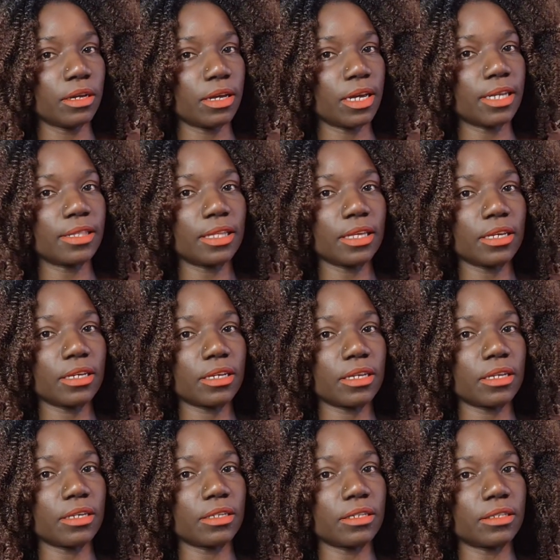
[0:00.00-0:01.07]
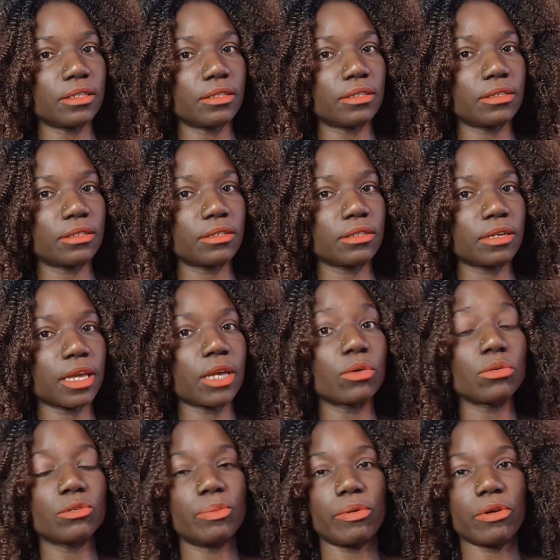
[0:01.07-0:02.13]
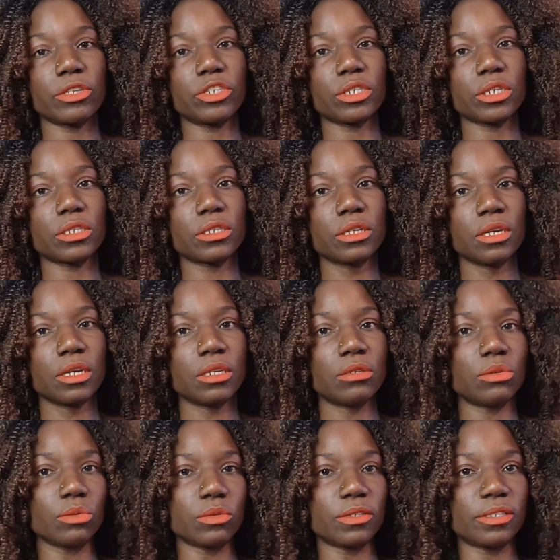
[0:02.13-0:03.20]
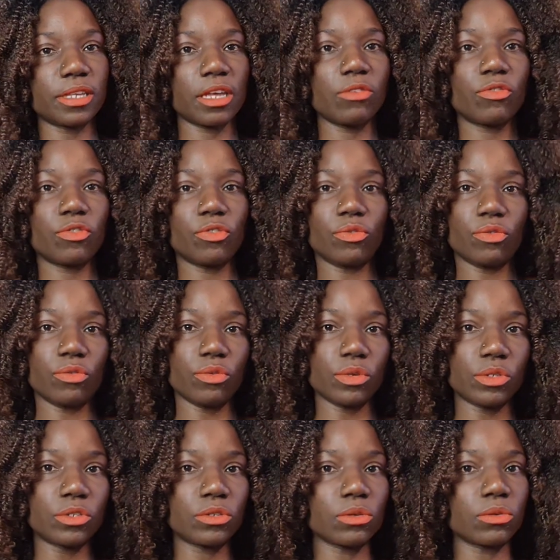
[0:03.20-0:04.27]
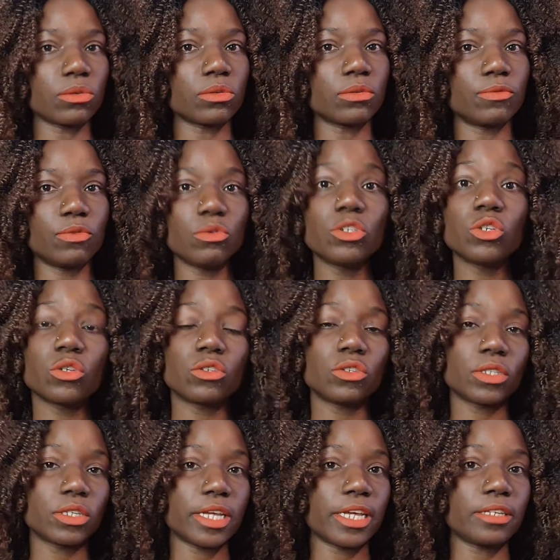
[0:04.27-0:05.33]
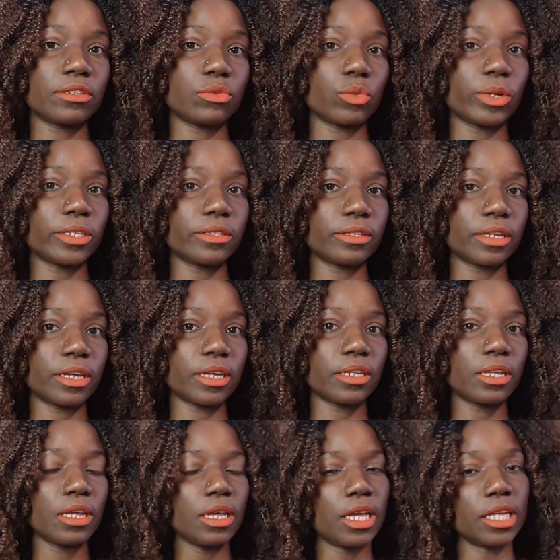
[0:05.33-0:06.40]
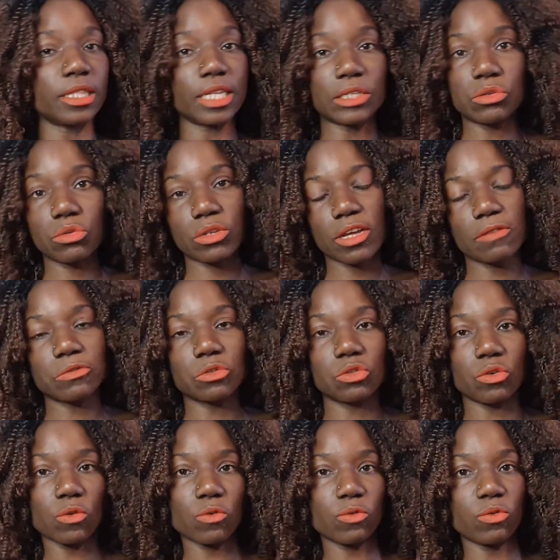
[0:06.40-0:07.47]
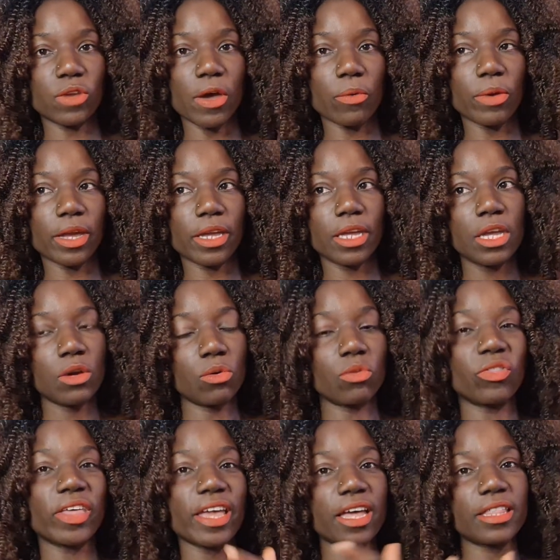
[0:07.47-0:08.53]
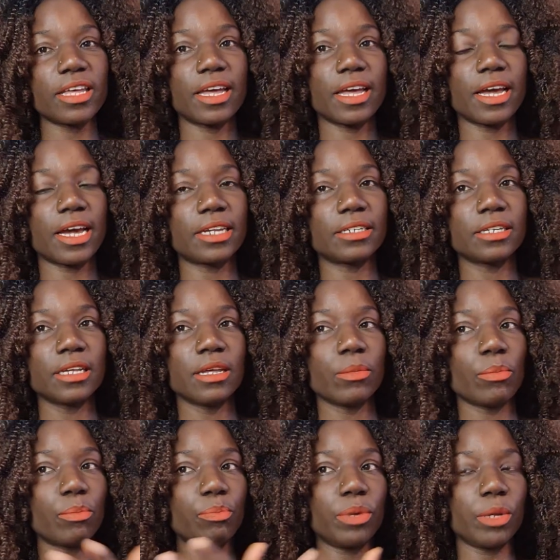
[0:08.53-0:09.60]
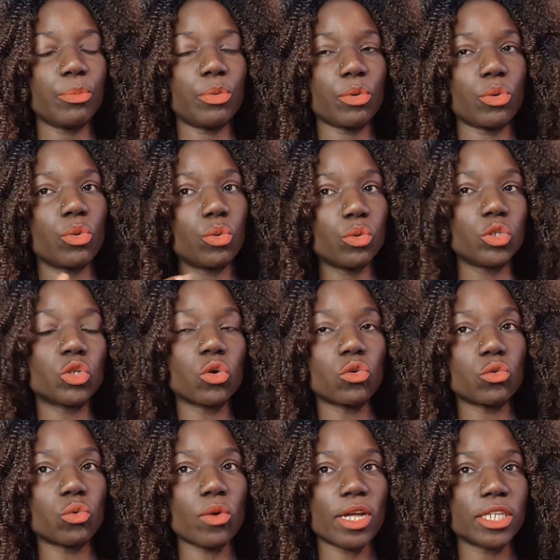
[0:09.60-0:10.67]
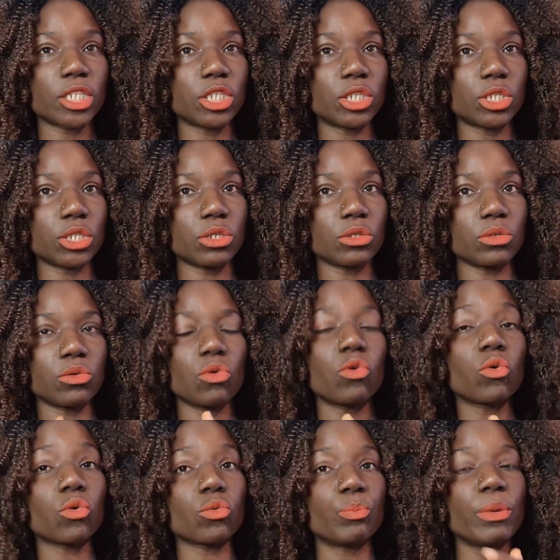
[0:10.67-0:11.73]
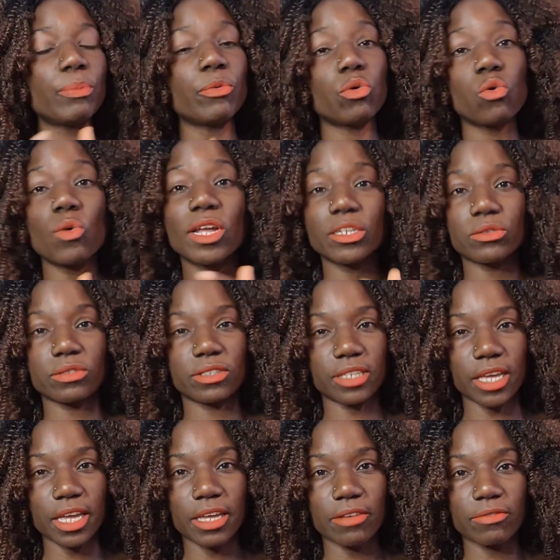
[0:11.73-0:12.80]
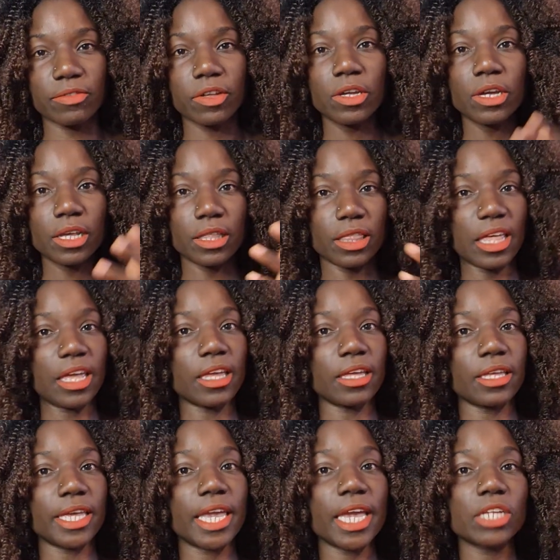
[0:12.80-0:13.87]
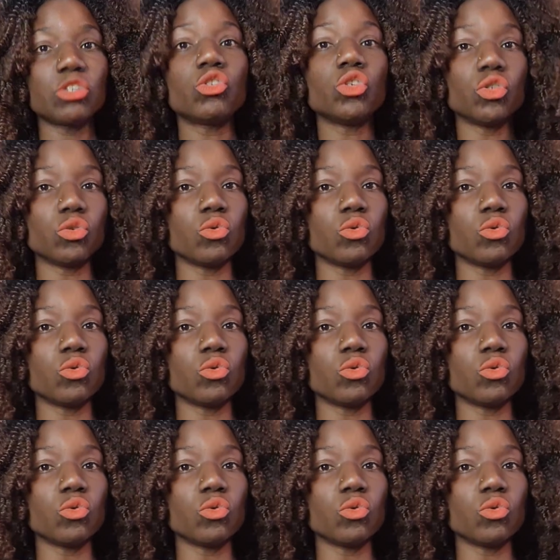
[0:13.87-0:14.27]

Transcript: I think it's a good project to save food, so food don't get wasted and they don't have to throw food away. On the other hand, people who don't want to, or people who want to save, they get to